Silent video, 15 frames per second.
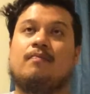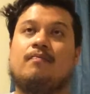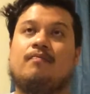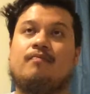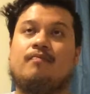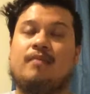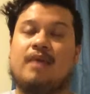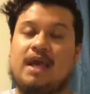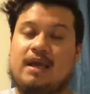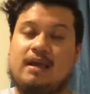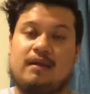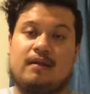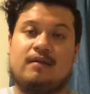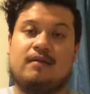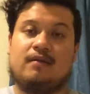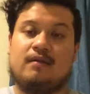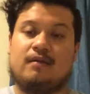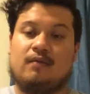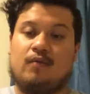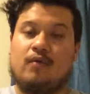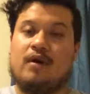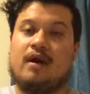make it
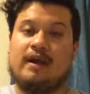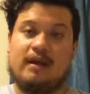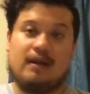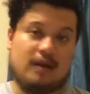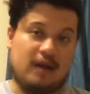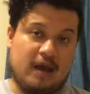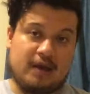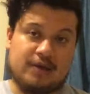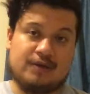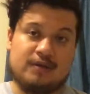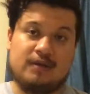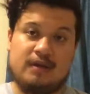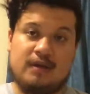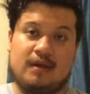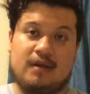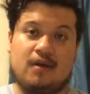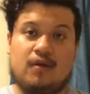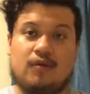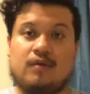where I can actually